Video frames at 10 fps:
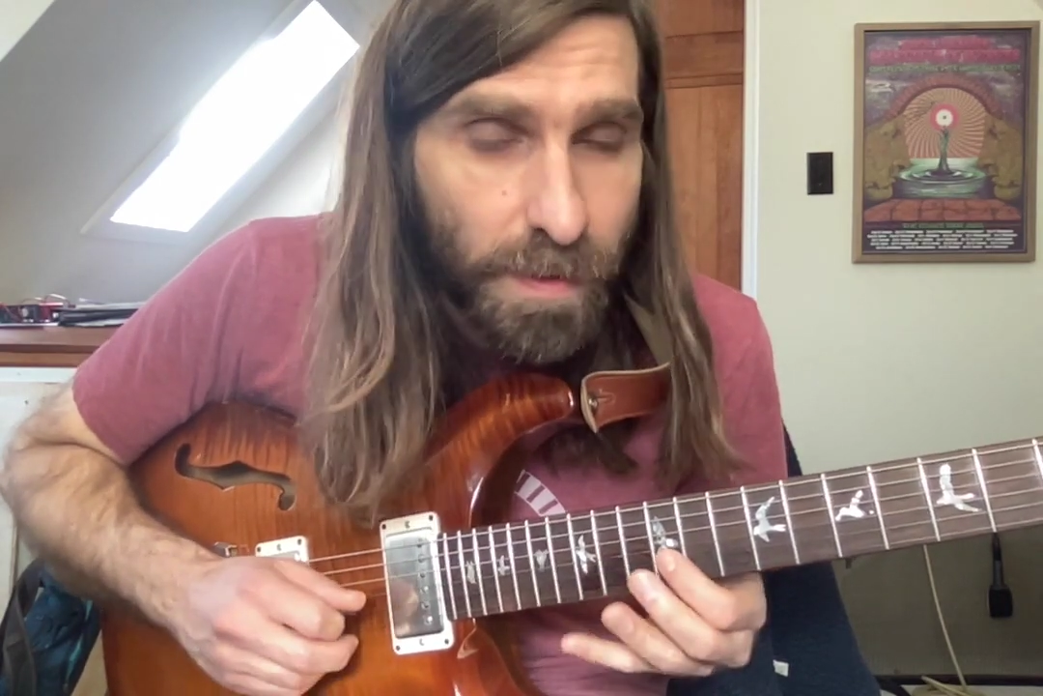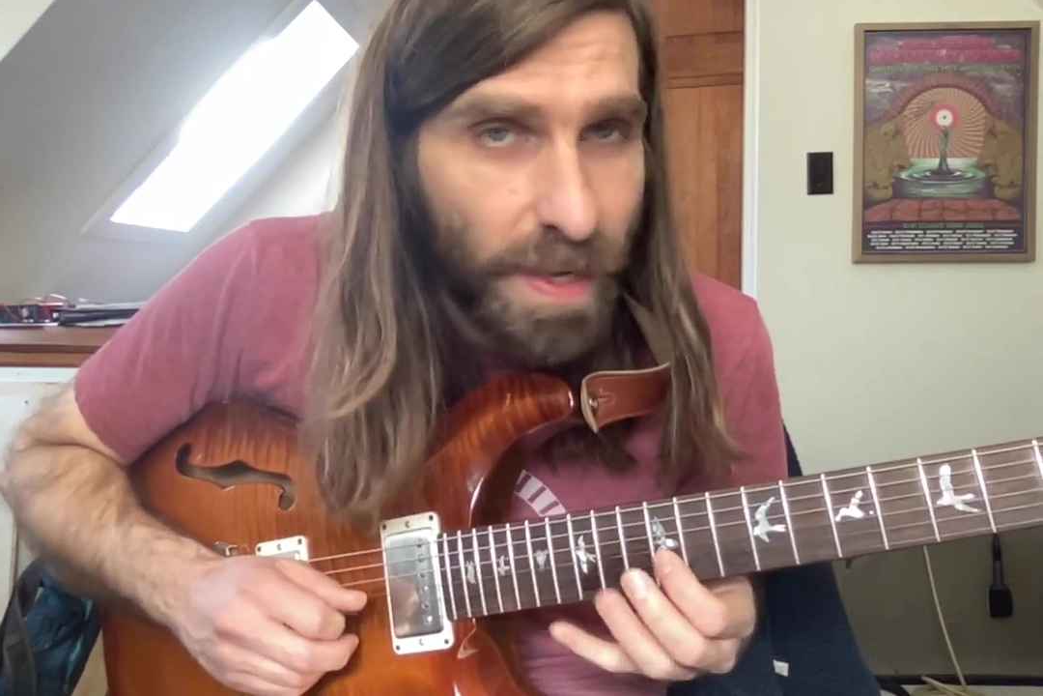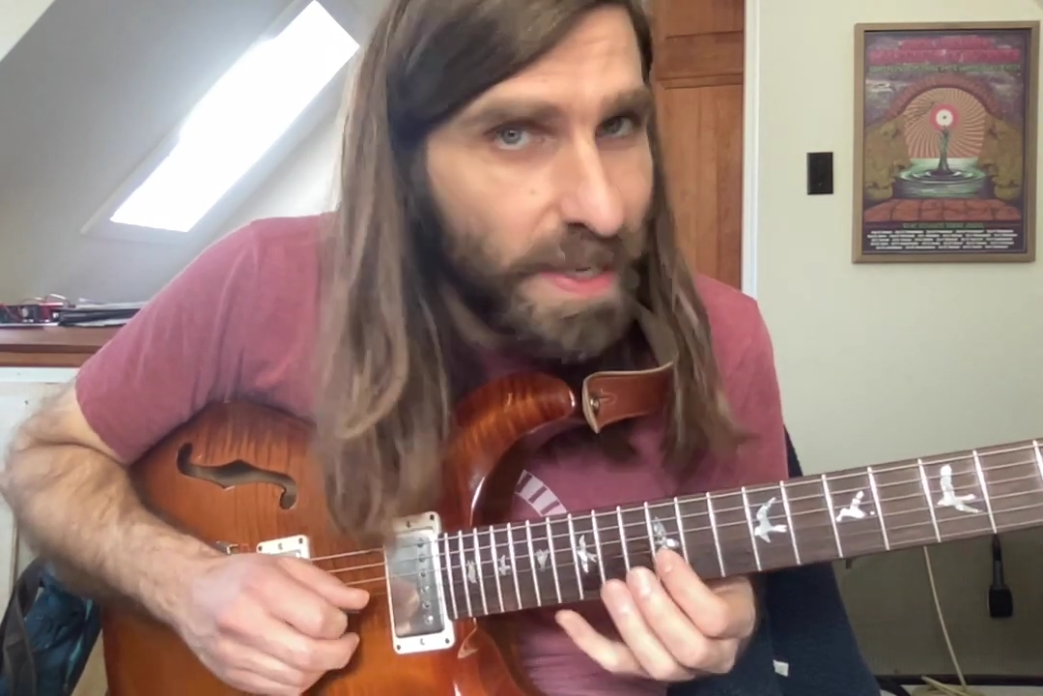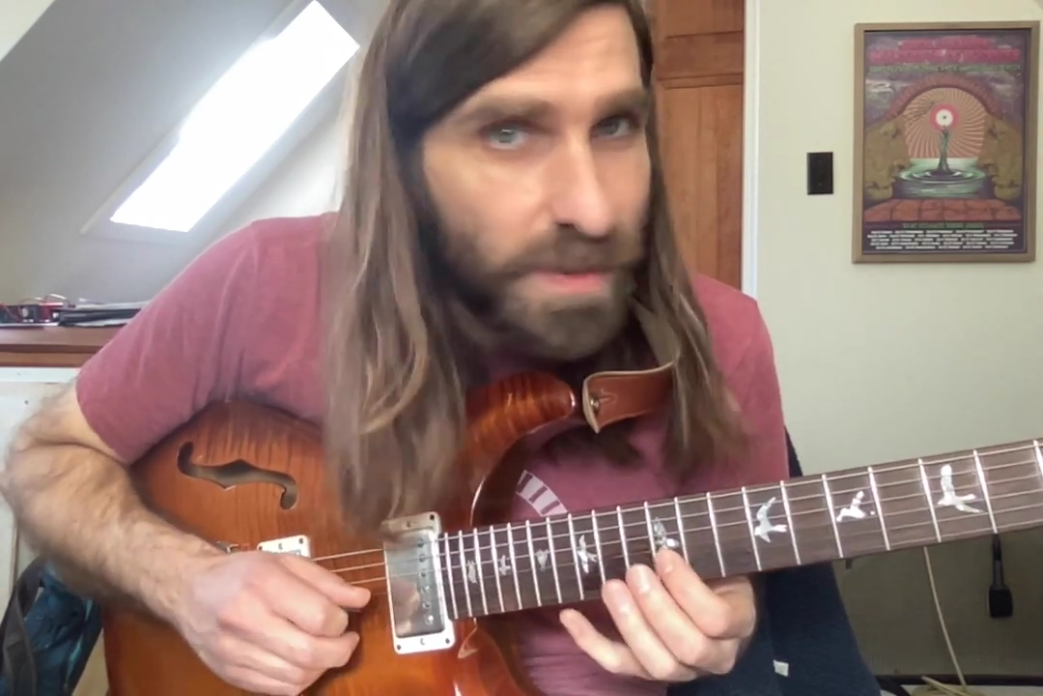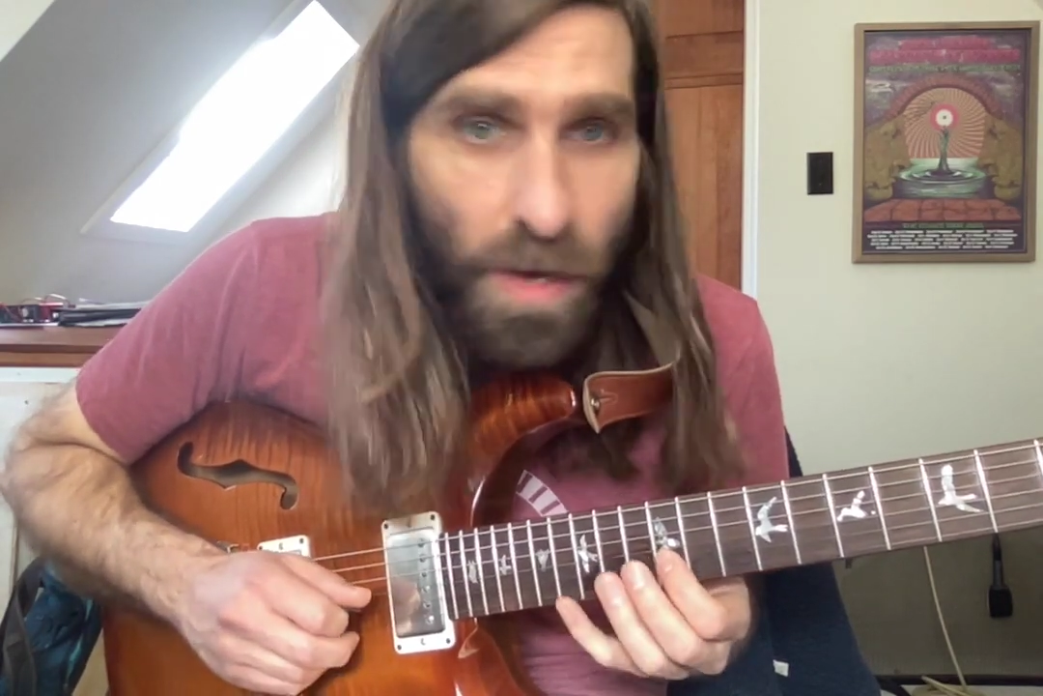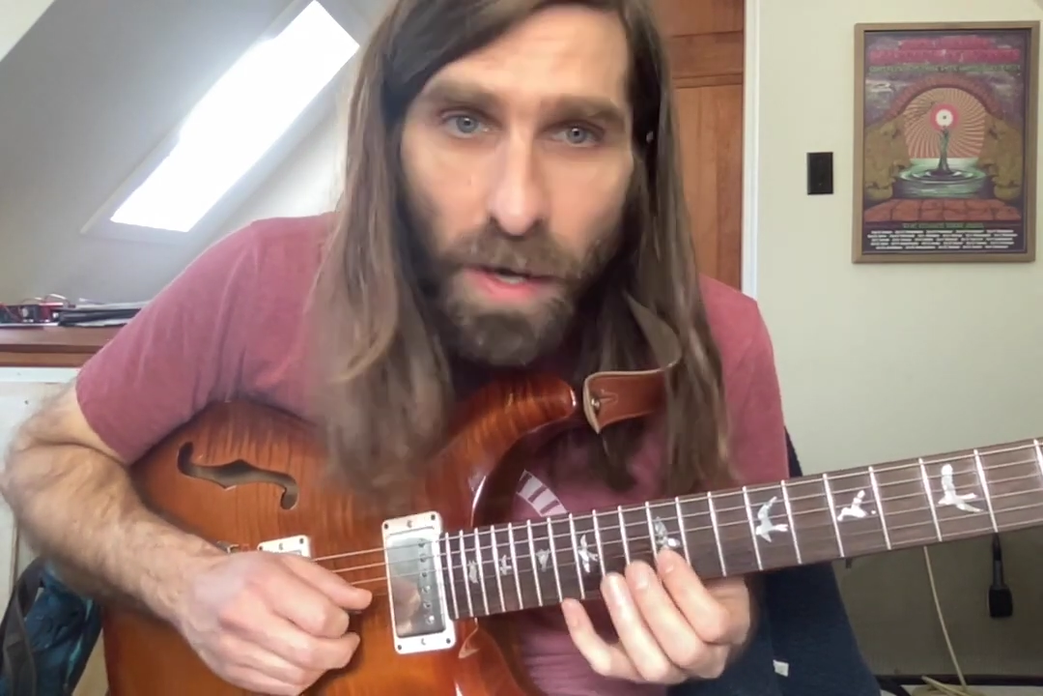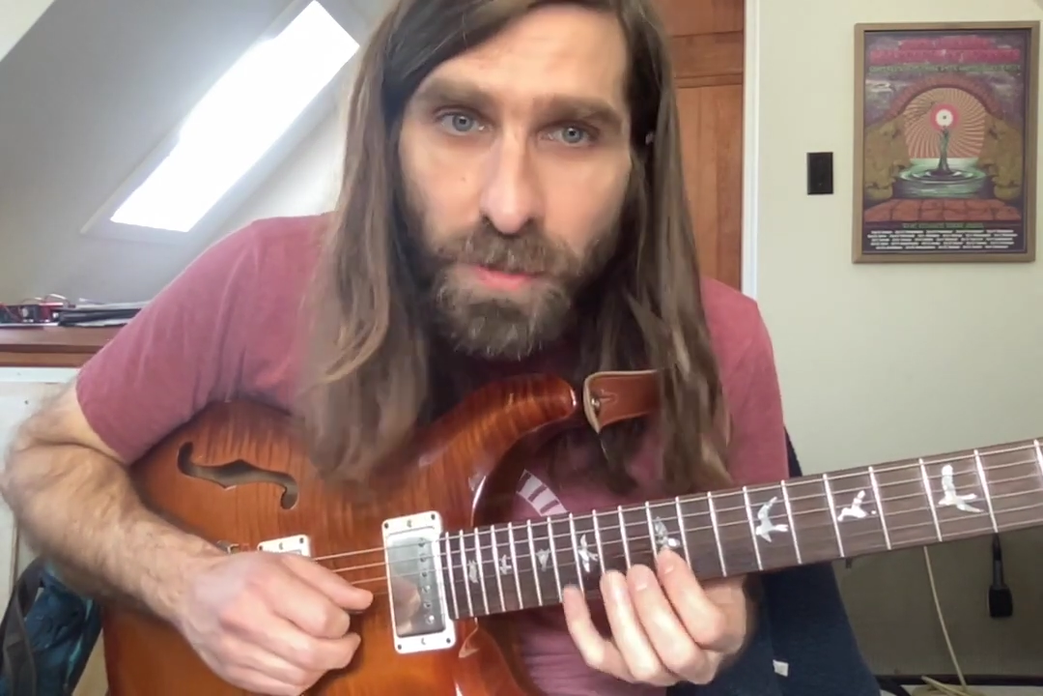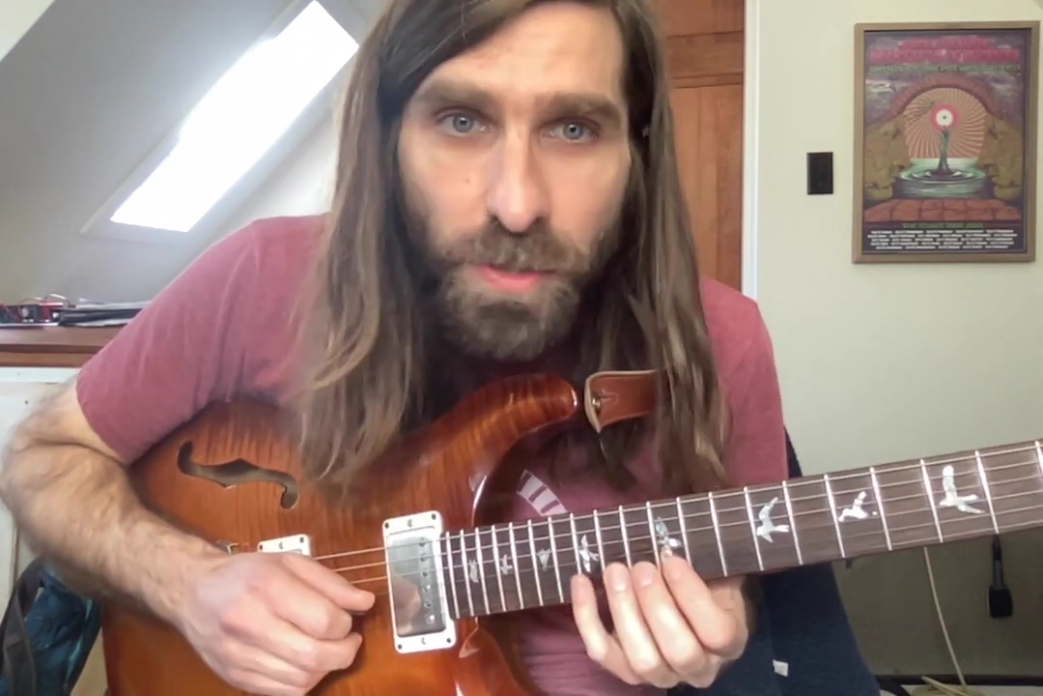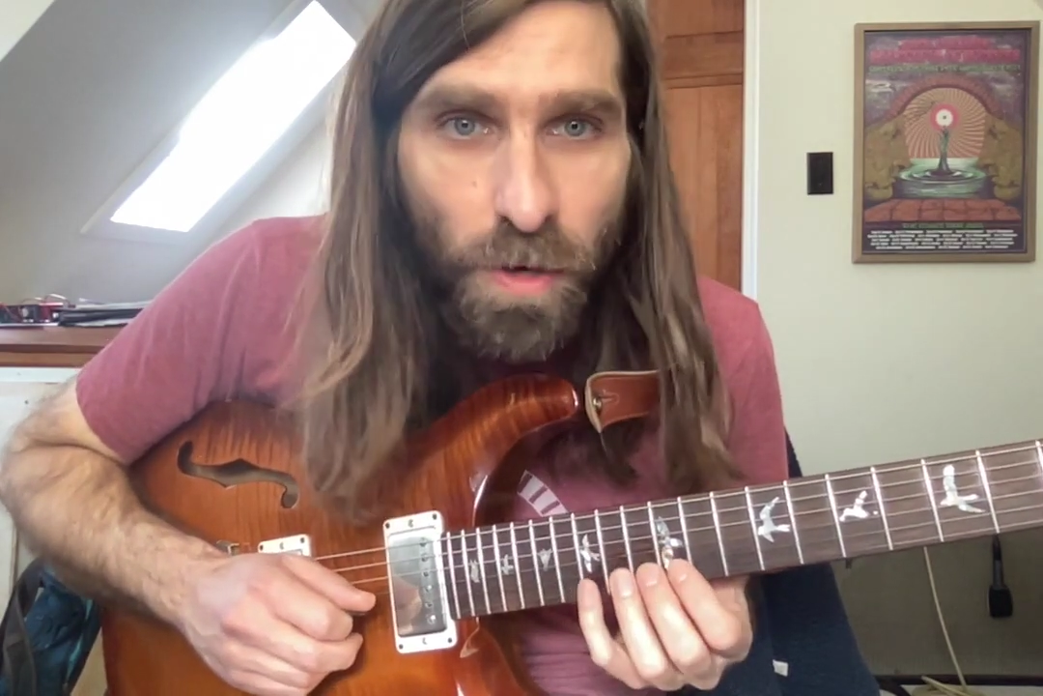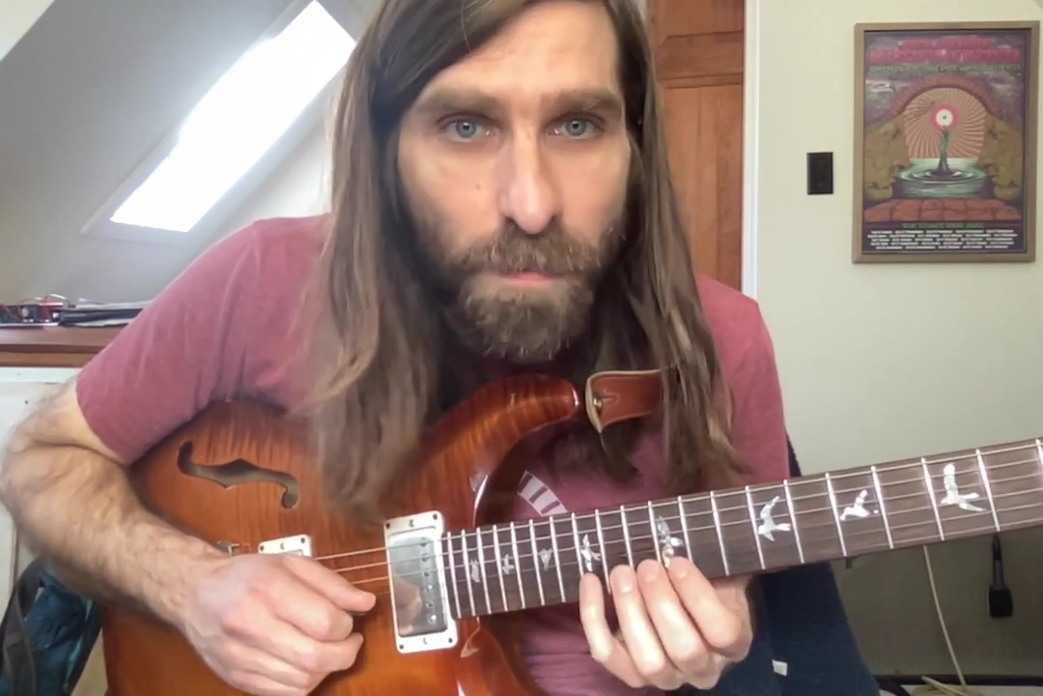And it's all
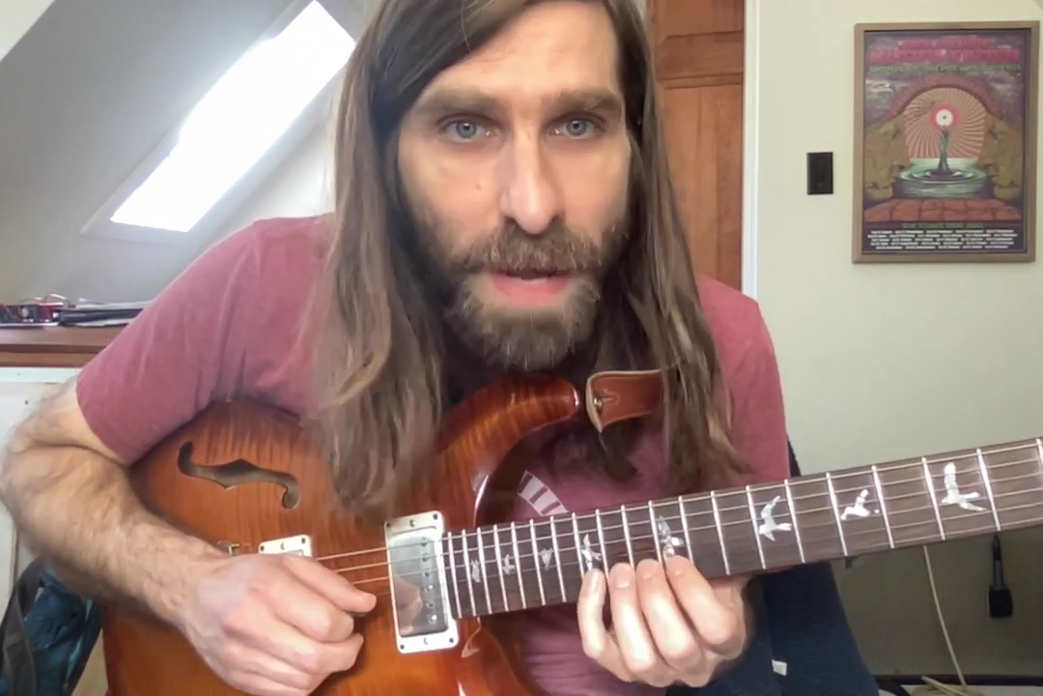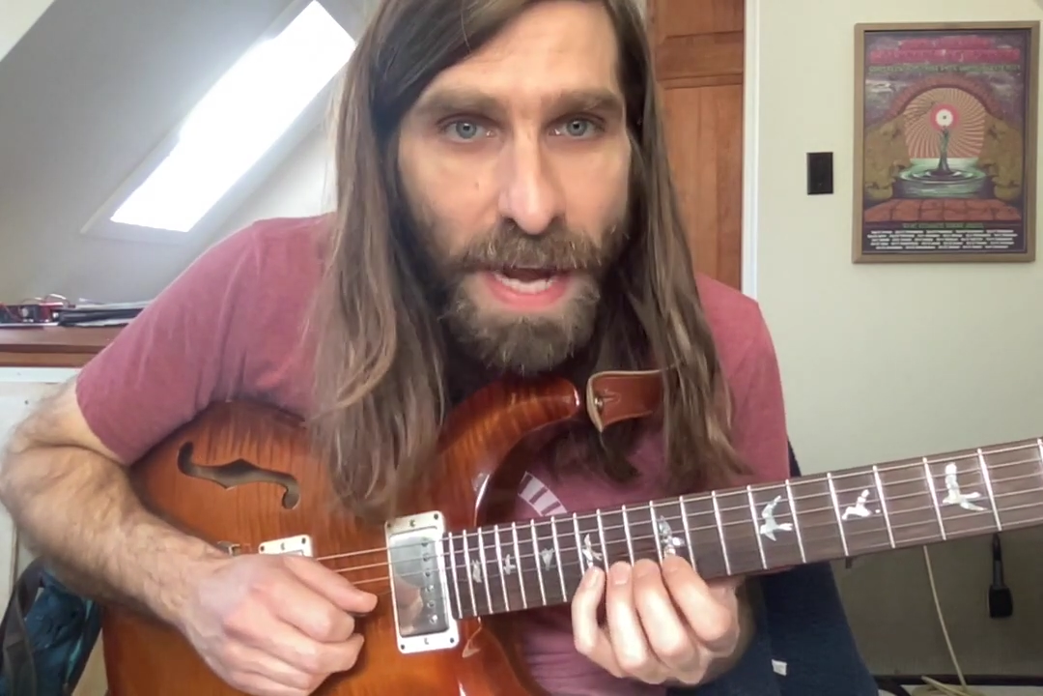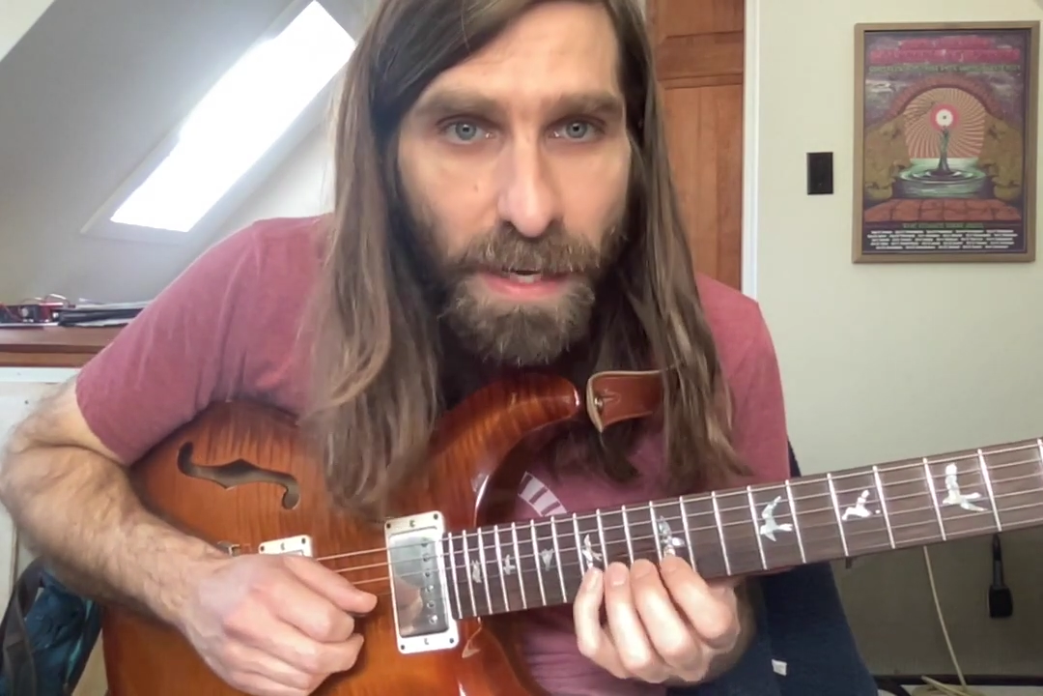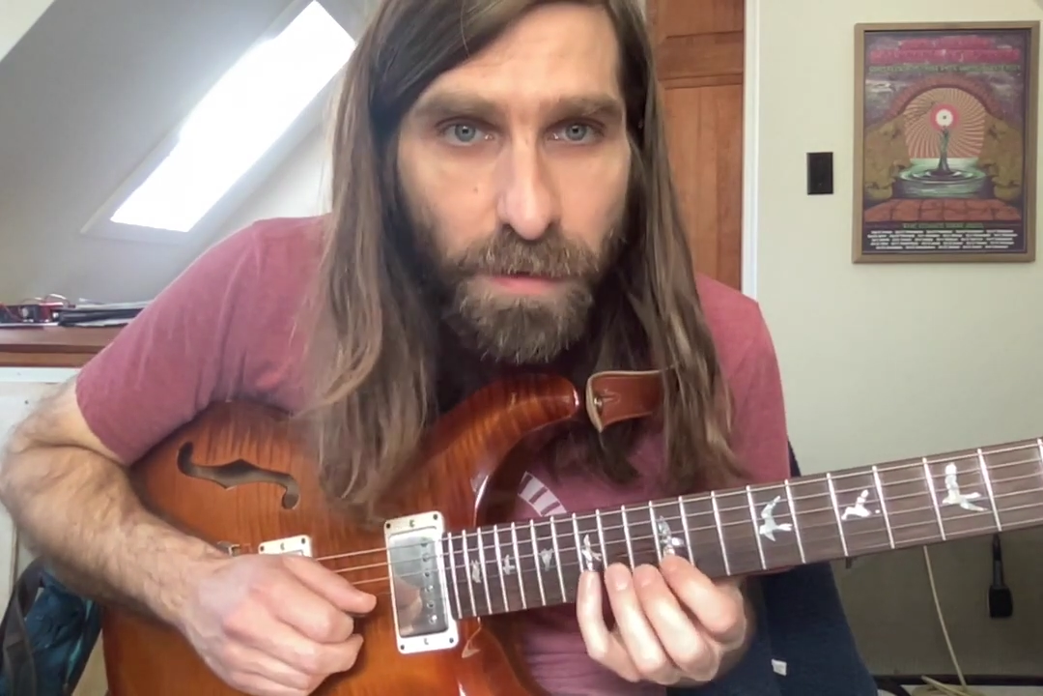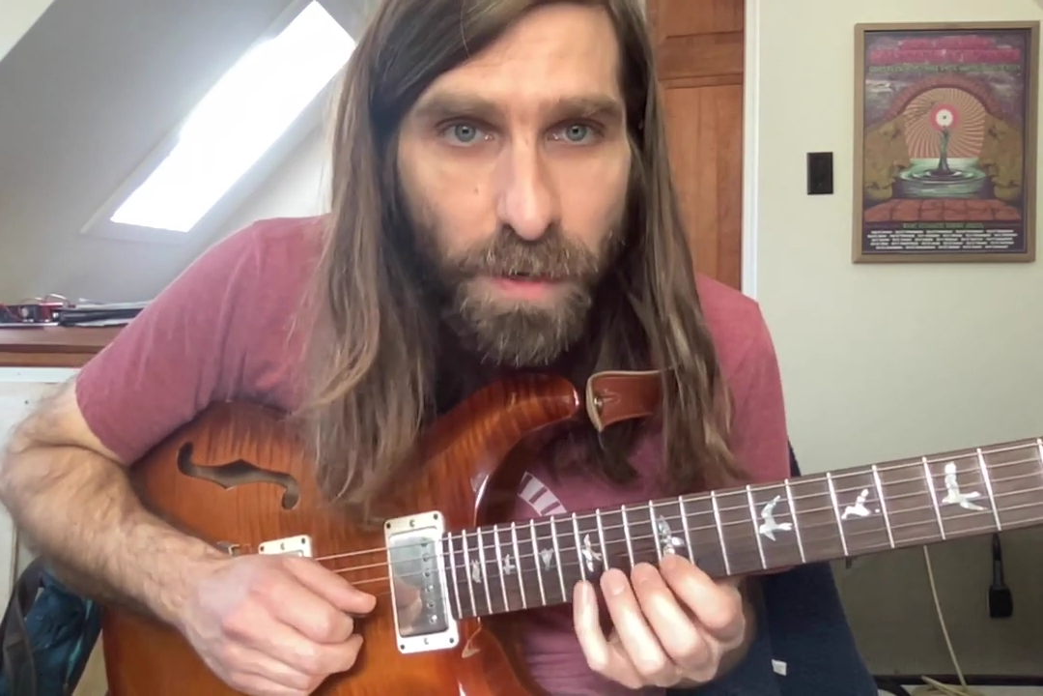just chromatic,